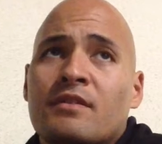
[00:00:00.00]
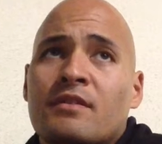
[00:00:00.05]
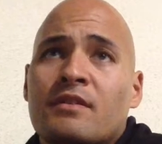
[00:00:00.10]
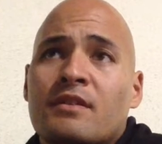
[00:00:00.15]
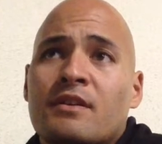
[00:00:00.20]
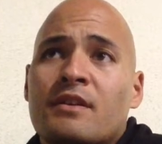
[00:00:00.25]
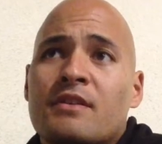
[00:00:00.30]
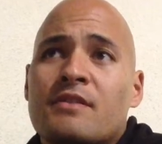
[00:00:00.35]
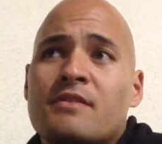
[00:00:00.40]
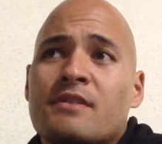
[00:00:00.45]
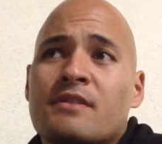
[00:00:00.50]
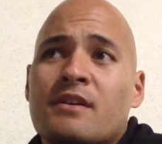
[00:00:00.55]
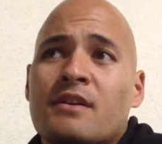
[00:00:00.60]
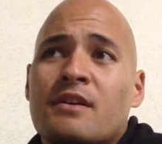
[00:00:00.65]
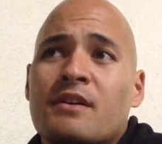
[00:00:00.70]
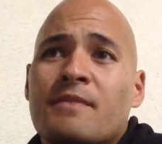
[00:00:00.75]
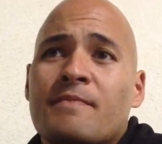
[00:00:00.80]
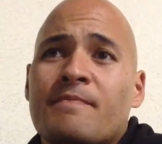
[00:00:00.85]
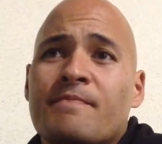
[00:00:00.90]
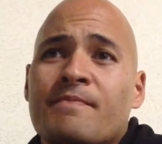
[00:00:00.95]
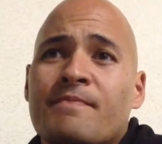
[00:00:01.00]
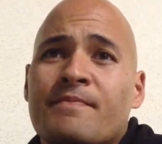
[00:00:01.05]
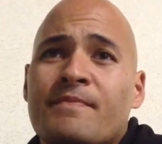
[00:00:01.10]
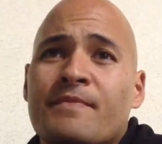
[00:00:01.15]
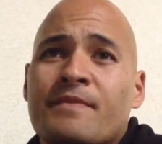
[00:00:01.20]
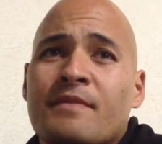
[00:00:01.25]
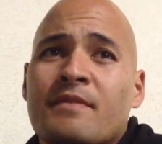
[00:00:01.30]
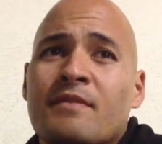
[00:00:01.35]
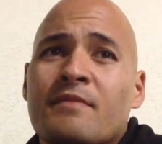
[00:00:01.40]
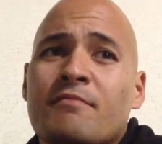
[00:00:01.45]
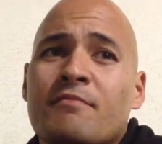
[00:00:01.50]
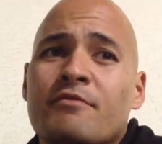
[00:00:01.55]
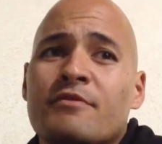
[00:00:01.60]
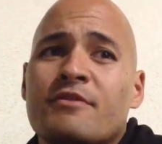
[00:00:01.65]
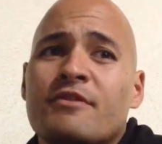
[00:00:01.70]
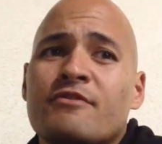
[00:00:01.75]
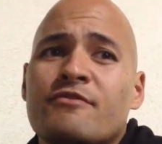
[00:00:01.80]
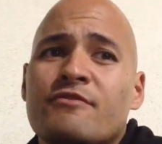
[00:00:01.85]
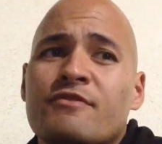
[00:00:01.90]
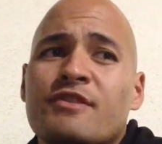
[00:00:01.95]
Is
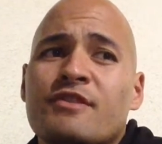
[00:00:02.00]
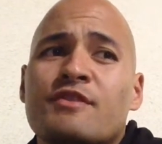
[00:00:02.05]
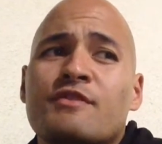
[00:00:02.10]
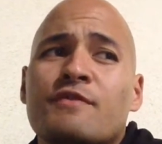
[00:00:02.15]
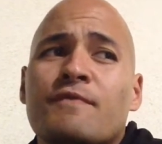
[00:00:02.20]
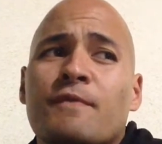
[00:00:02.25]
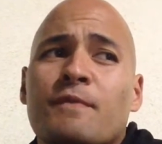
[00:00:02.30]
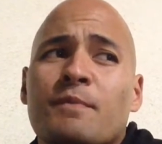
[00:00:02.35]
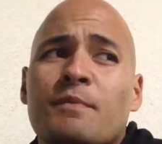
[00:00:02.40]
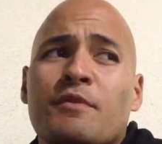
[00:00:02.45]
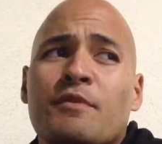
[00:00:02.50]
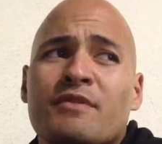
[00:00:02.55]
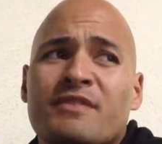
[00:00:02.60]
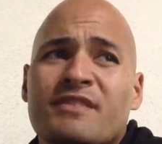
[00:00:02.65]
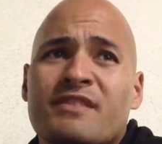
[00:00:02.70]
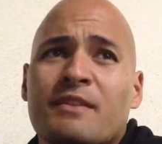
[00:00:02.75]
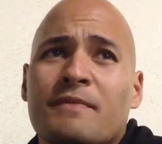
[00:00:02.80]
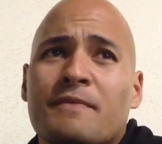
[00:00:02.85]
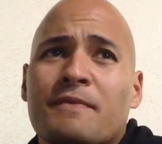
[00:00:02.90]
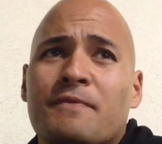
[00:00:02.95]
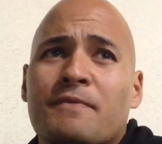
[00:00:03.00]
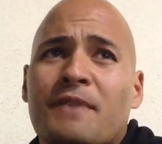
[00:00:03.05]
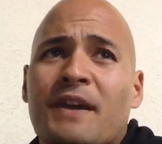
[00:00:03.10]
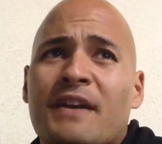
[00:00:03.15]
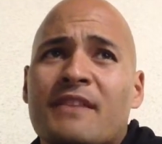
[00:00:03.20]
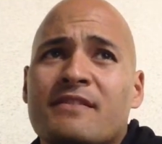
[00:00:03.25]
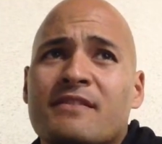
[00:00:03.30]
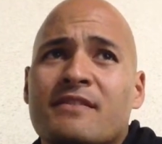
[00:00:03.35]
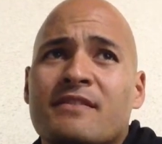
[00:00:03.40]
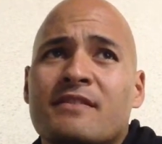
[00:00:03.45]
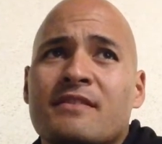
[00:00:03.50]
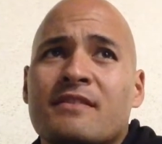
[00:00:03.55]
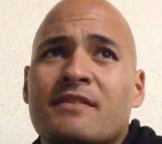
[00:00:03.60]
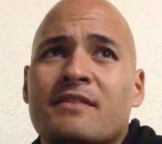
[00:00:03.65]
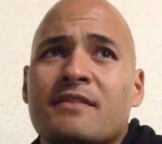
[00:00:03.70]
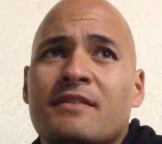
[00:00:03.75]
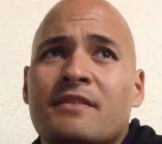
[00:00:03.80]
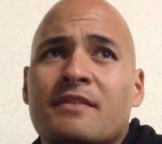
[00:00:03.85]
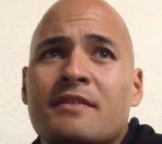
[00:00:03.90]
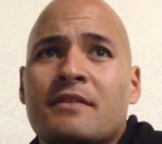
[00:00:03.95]
Brazilian Jiu-Jitsu for more self-defense?
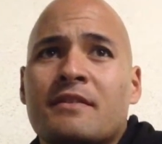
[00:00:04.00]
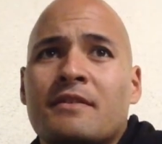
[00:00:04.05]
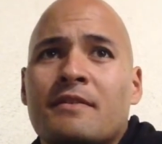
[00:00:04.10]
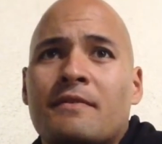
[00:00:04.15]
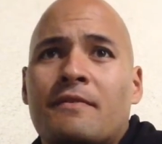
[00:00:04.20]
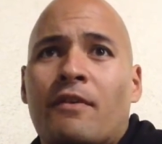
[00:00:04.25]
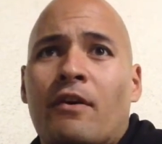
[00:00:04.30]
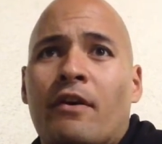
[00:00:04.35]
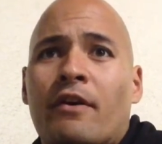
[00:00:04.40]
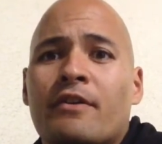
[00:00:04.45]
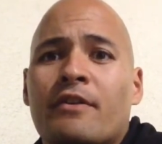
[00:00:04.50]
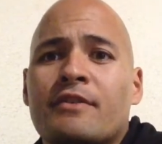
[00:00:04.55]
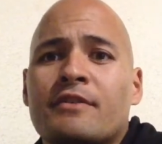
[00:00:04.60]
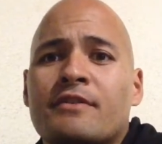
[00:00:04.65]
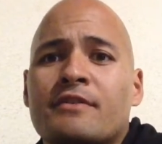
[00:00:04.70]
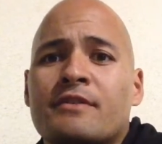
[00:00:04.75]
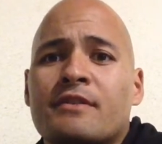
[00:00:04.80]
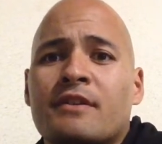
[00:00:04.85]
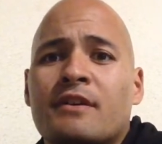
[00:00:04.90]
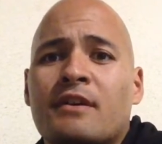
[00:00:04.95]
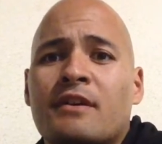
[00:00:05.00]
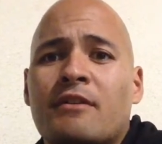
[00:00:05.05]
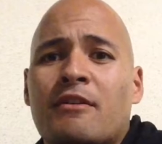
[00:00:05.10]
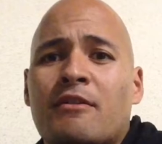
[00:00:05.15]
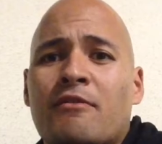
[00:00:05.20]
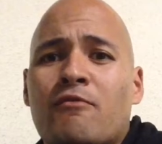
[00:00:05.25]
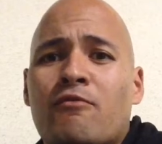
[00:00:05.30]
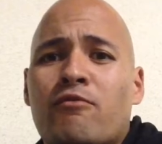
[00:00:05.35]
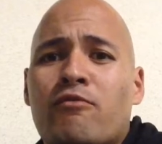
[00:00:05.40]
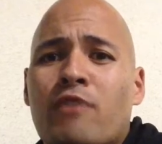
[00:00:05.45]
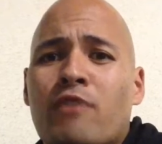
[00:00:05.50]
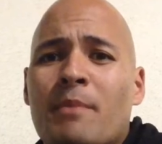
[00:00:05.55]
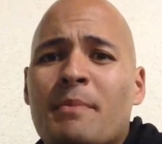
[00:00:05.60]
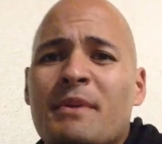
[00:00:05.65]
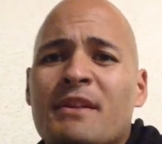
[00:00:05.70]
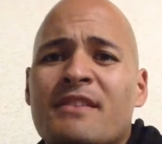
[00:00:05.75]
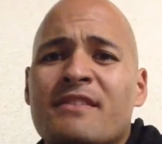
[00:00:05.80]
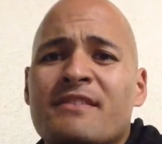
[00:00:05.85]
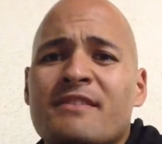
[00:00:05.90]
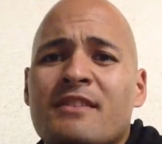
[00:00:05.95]
As far as
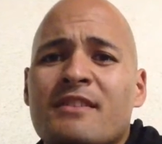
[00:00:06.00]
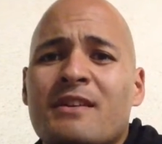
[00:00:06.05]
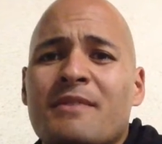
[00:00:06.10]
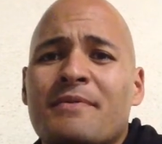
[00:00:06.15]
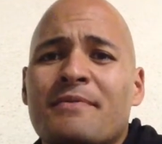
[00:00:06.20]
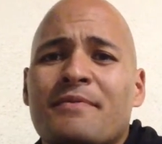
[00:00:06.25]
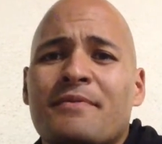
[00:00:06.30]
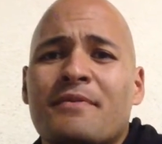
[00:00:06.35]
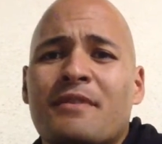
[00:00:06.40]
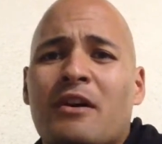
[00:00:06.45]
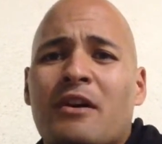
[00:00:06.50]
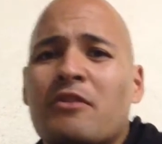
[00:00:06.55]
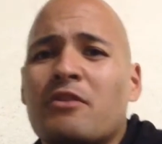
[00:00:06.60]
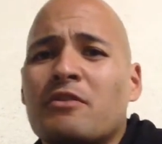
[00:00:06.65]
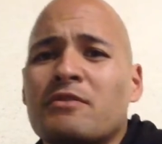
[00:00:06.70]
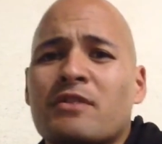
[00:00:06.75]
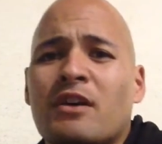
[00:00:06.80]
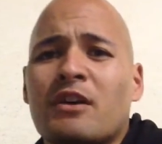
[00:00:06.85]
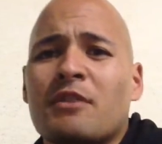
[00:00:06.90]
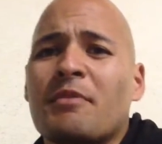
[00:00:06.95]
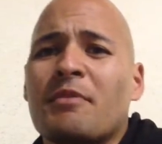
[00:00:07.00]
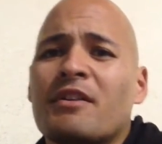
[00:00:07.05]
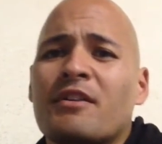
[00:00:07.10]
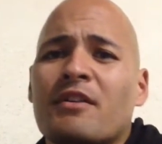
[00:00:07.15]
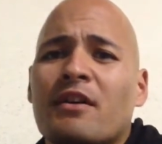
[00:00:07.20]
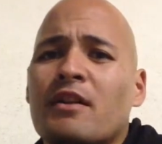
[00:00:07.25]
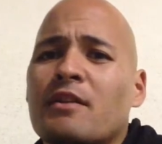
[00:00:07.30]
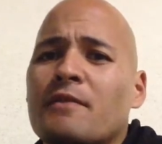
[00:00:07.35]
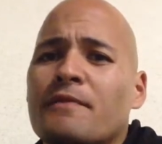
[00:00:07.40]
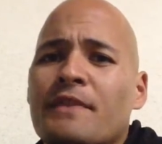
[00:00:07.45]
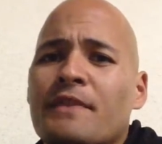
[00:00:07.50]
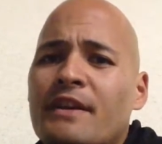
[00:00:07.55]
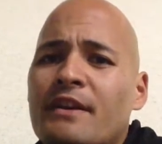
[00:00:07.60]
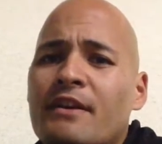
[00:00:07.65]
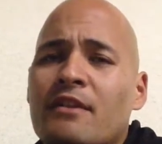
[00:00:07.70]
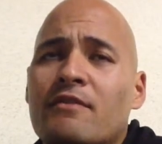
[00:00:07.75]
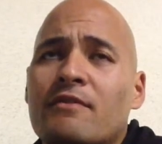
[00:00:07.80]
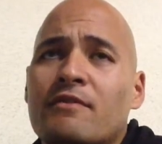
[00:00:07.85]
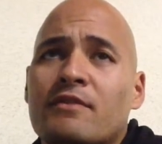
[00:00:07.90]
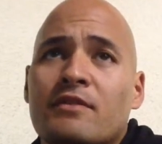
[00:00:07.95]
women and stuff, I'll go talk about another
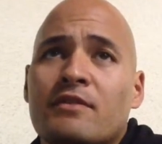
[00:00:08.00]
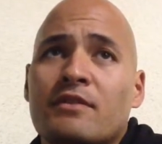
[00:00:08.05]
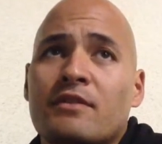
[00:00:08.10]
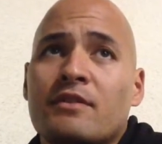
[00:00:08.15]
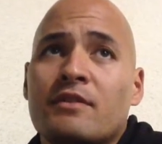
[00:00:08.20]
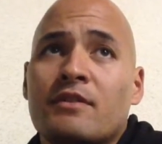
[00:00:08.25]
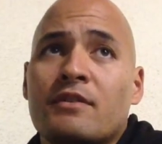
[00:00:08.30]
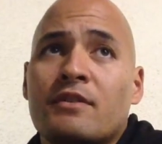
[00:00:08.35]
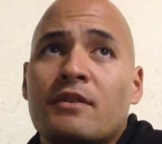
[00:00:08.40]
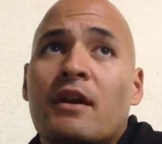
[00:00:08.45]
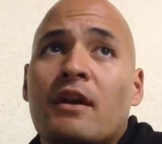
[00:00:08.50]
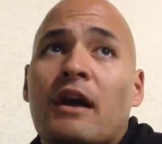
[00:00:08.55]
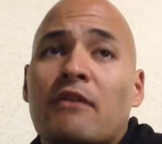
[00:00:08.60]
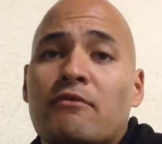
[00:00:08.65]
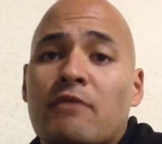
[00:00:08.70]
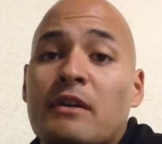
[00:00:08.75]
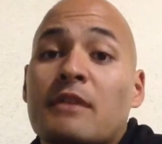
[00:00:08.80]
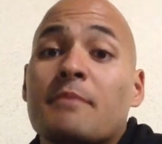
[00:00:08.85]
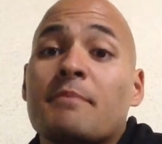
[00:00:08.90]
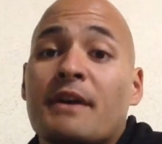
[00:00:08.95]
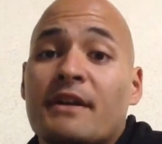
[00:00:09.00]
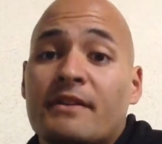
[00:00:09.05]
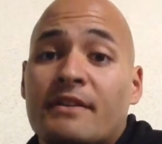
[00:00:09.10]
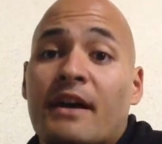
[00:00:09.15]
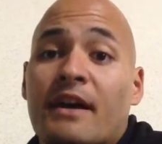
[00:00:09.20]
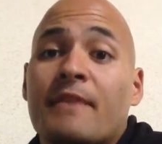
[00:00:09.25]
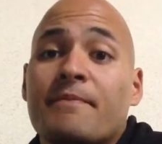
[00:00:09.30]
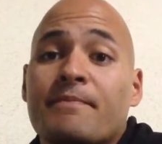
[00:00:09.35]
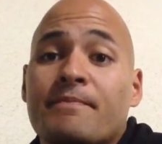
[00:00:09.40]
video. I recommend that.